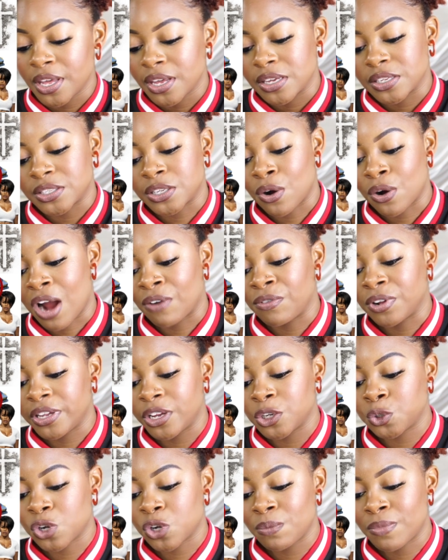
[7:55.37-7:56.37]
So I really
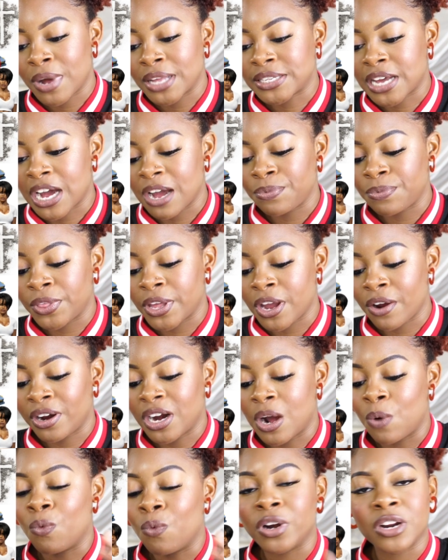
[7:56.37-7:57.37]
enjoyed my time there, and I
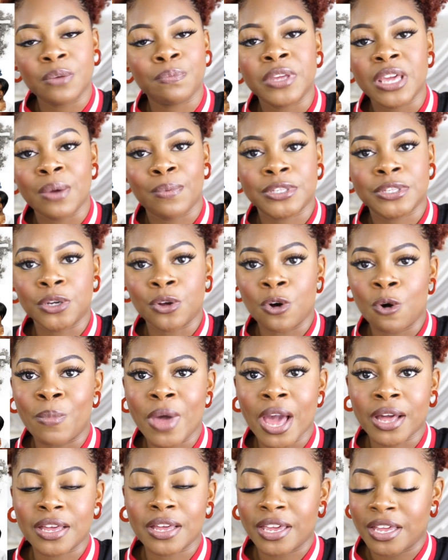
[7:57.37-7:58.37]
want to be able to go
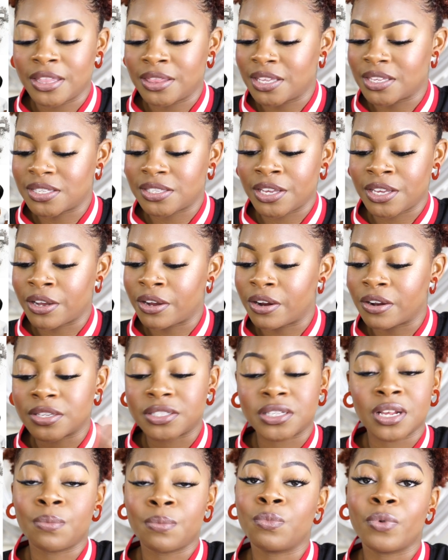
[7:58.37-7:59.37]
back again this year
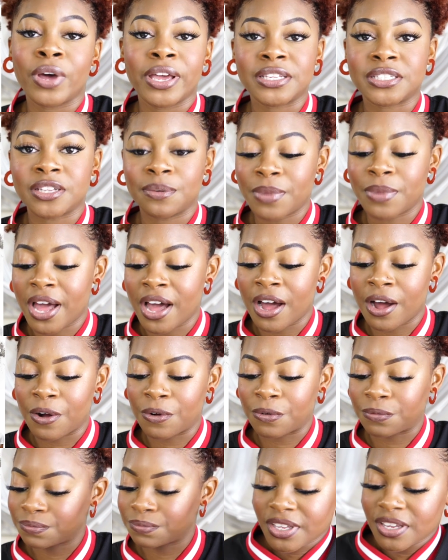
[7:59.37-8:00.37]
some way, somehow.
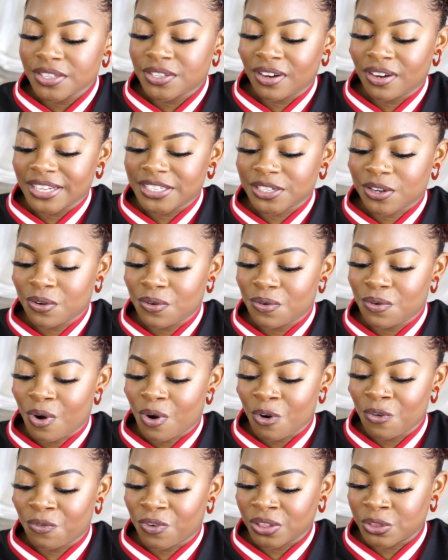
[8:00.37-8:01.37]
So let's go
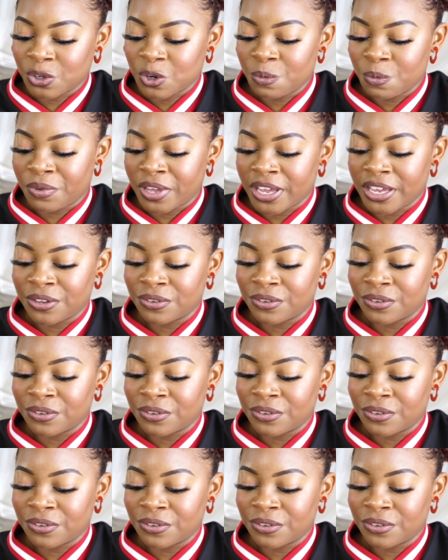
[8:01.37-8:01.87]
over a little bit.